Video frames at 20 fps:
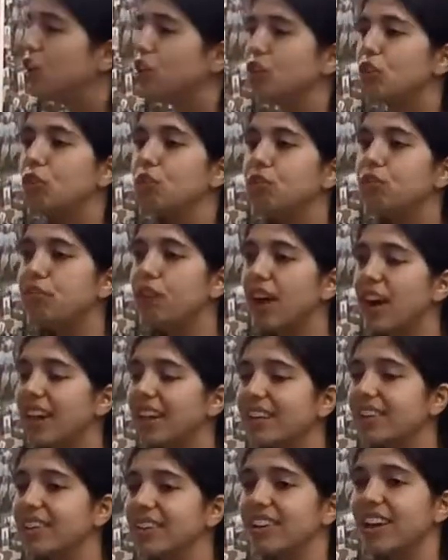to
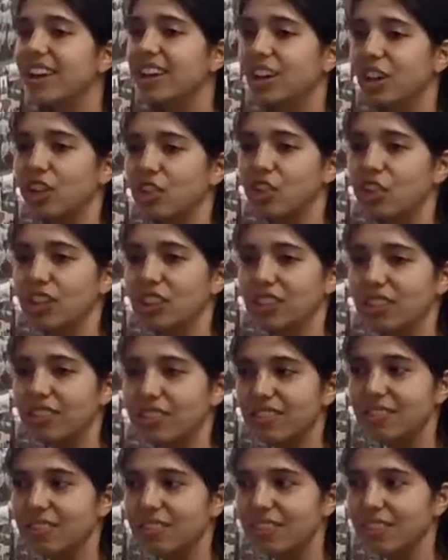find
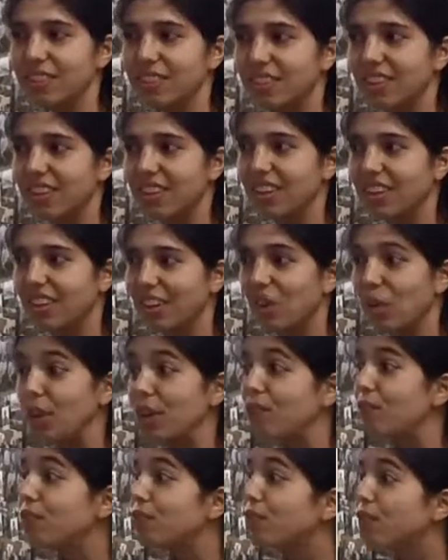Diogenes.
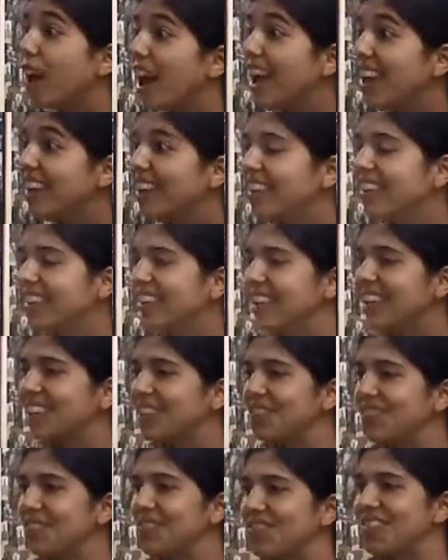When finally
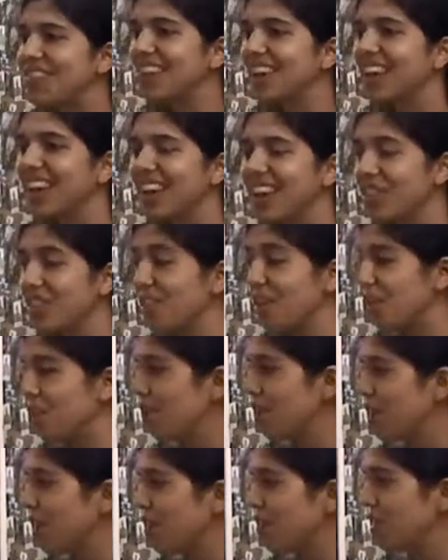they
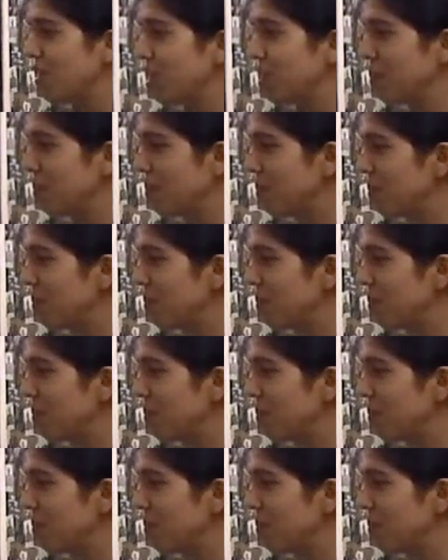found him